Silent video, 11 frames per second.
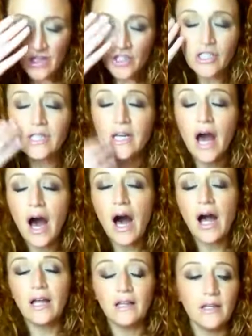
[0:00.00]
Just an
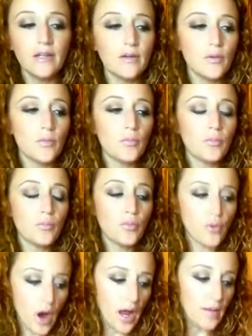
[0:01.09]
eyelid
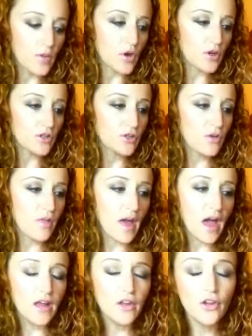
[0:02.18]
primer so
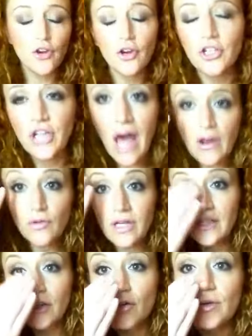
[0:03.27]
that your shadow
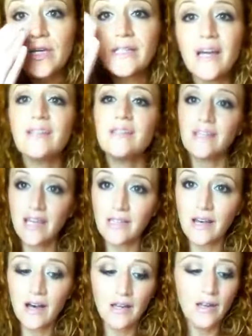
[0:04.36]
doesn't crease and stays
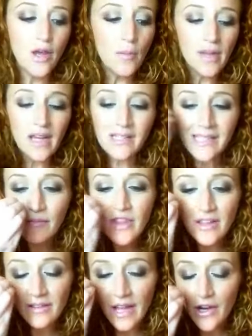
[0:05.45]
on, because some of
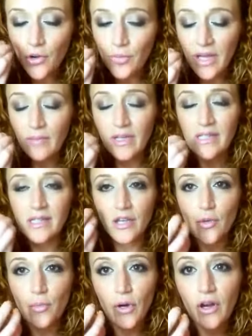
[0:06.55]
the lighter pigments that
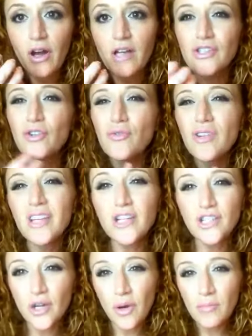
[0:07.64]
you put on don't really
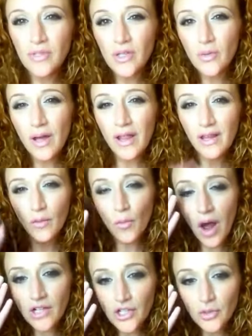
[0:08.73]
show up so well and
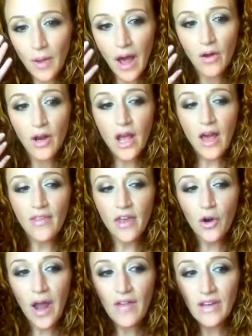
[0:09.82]
wash you out, and they
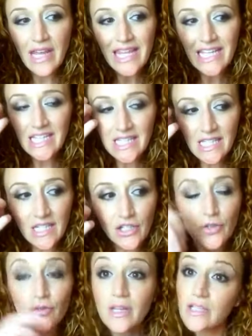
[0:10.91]
don't have anything to stick
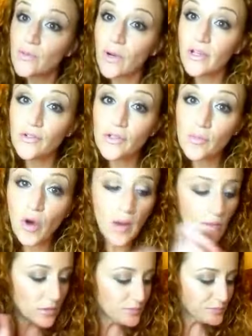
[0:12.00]
to, so that's why I use the
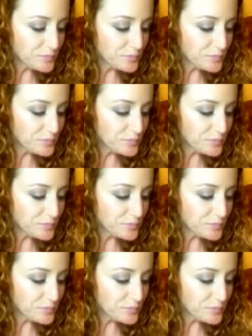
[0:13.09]
primer.